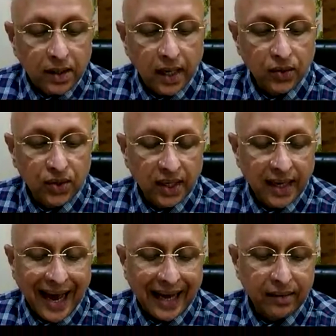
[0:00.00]

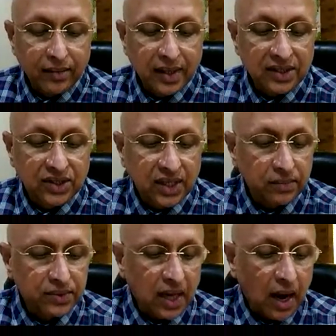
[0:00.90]
Delusion, animals
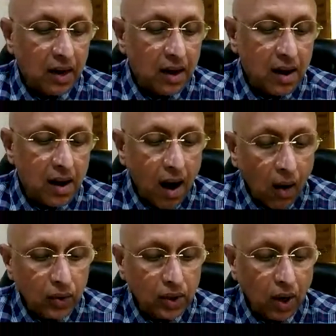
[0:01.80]
jumps
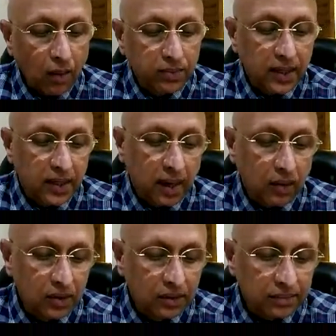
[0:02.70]
out of the
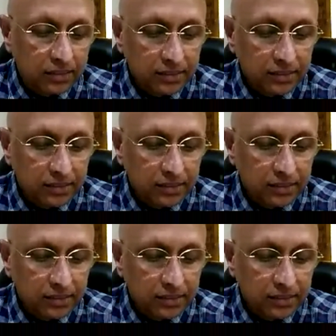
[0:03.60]
ground.